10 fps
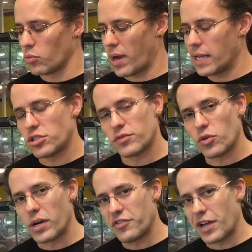range of
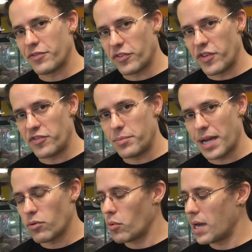25 to 50
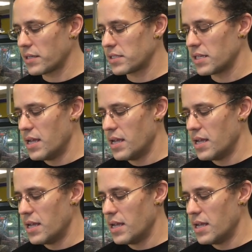microwatts,